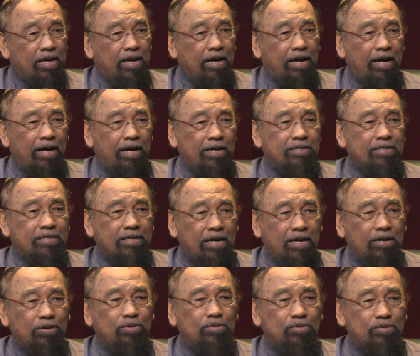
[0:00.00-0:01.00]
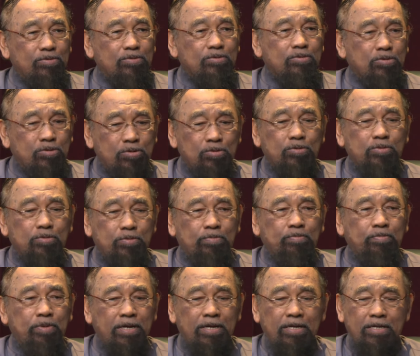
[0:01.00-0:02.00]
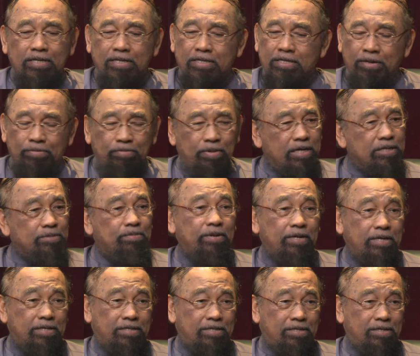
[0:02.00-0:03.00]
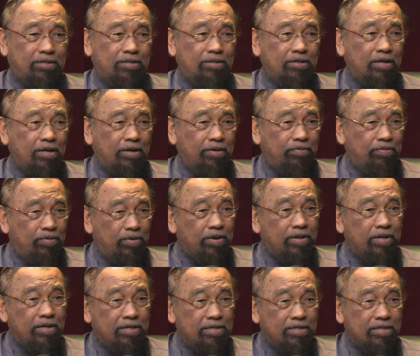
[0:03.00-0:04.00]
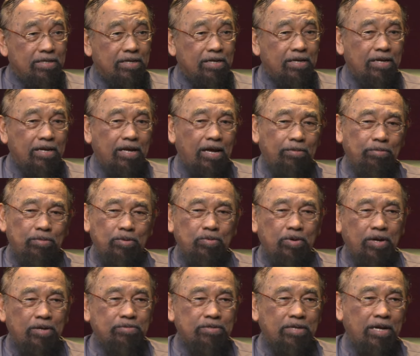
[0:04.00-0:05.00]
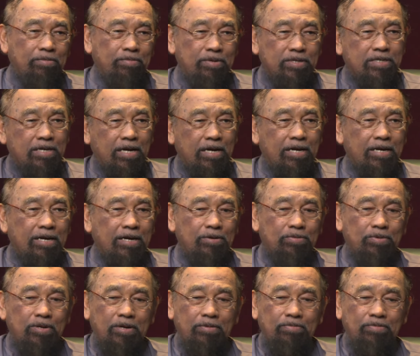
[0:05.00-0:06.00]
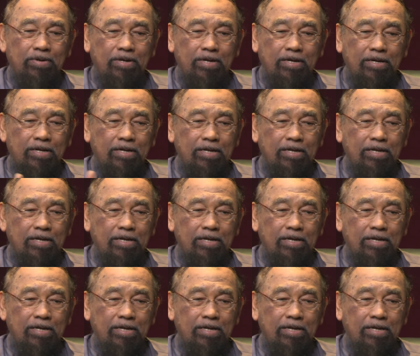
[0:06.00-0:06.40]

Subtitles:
And Selangor should be the best place for this. We have Cyberjaya, we have a